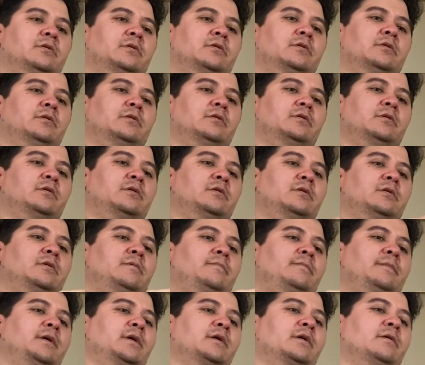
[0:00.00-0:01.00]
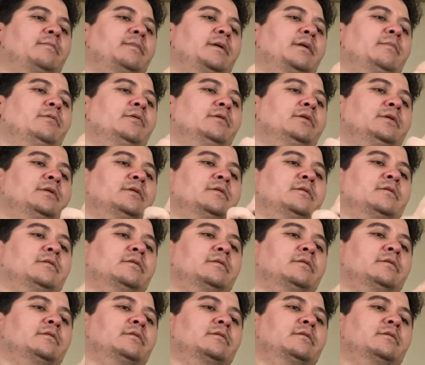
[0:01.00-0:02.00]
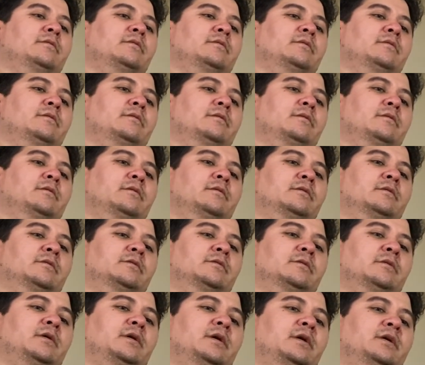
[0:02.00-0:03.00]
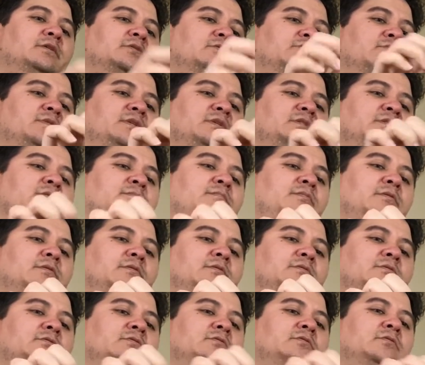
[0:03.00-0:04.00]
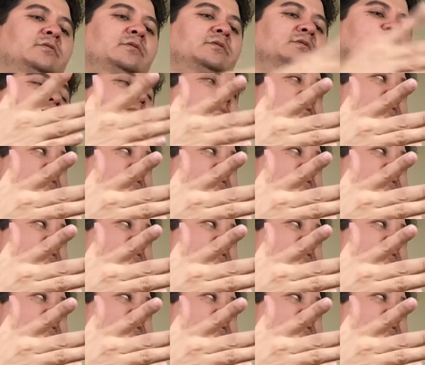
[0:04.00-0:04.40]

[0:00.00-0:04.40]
And you're going to start off with a 1-inch bubble. And then you're going to do another 3-inch